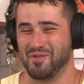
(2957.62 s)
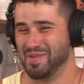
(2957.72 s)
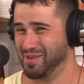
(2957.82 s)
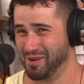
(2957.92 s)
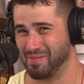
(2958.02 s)
we've
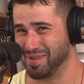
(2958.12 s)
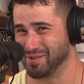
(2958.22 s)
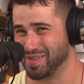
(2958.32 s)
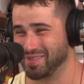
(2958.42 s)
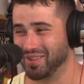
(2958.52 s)
been talking about this
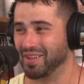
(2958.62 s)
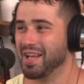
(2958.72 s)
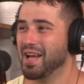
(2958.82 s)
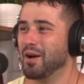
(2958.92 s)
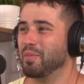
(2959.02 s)
way too long,
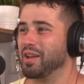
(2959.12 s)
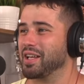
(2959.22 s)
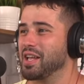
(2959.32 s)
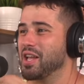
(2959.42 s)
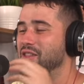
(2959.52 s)
but
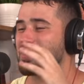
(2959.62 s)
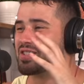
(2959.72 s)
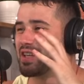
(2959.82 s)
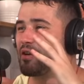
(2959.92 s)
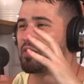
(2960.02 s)
like the
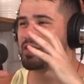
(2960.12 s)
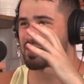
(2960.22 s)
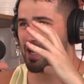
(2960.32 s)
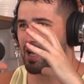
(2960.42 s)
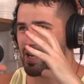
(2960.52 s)
stuff
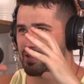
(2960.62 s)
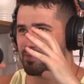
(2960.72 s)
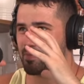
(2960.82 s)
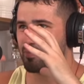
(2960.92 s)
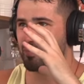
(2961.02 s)
inside,
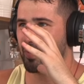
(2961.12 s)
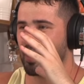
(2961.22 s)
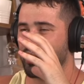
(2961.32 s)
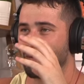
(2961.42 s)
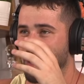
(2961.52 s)

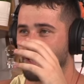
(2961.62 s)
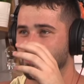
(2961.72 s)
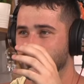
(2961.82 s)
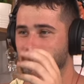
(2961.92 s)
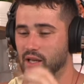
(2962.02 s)
right?
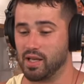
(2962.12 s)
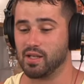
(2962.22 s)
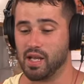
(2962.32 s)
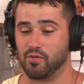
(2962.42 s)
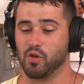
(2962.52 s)

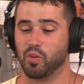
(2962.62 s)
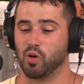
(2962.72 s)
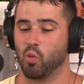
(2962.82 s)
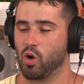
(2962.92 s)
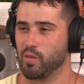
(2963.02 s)
If you put
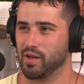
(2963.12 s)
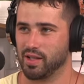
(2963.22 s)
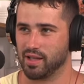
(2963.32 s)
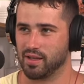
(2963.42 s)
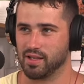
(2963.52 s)
a watermelon
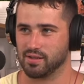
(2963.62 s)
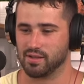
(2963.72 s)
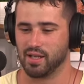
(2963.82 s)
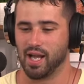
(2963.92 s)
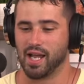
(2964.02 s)
like this,
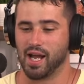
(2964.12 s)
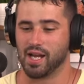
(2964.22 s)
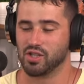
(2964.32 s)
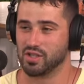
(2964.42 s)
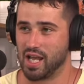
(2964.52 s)
yes, and I
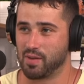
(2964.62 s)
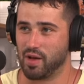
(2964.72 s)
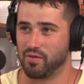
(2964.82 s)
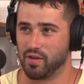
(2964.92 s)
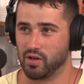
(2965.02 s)
just take
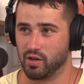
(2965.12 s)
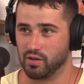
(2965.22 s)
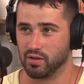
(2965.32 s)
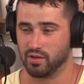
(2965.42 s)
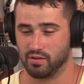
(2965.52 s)
my
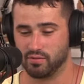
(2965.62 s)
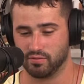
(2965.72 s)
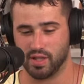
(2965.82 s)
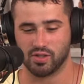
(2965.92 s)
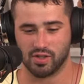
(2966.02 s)
finger
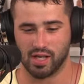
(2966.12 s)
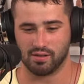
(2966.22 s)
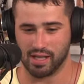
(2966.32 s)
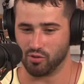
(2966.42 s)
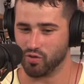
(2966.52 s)
let's just say
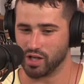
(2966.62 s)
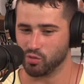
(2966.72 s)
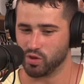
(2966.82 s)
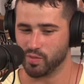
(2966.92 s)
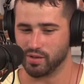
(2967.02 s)
like a regular
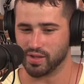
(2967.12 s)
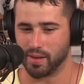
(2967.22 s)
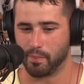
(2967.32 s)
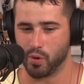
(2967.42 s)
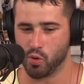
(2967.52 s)
watermelon's
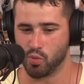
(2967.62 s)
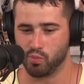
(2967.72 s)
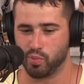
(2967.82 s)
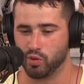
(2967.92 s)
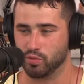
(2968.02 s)
like
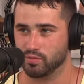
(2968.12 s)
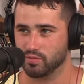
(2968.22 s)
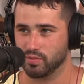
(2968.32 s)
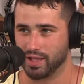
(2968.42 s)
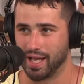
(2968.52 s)
boom, boom,
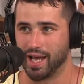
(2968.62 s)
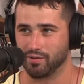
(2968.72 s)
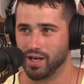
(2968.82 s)
like that,